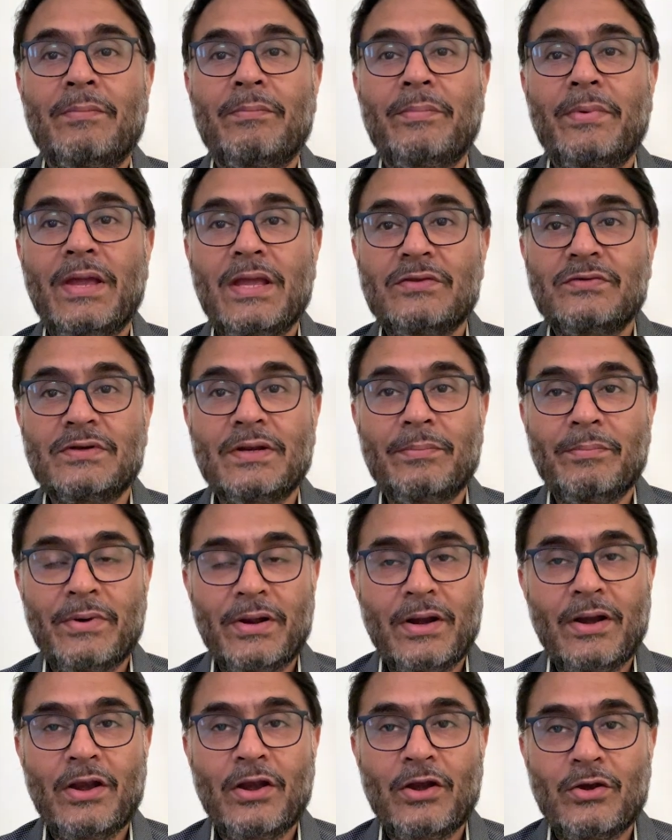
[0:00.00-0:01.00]
page
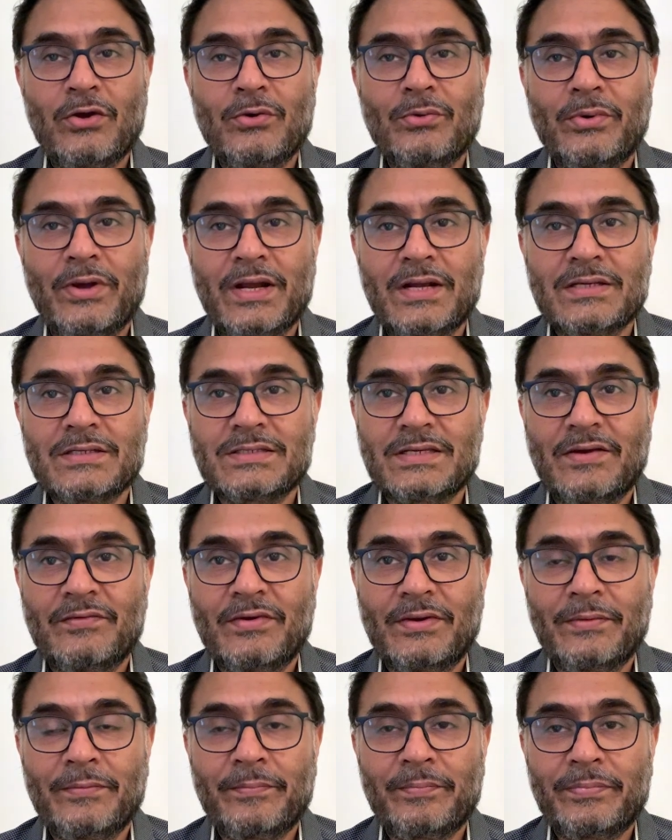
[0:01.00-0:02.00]
number
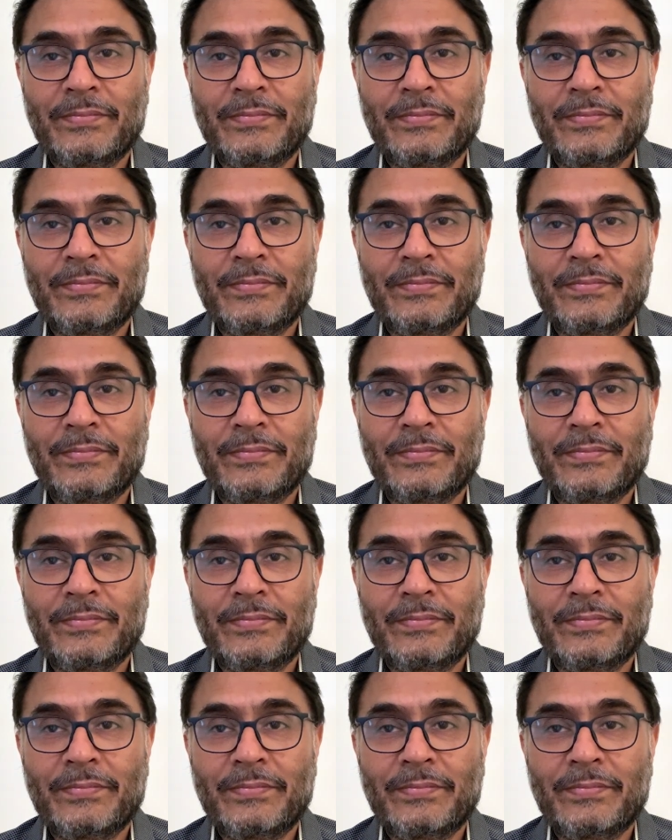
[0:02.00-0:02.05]
287.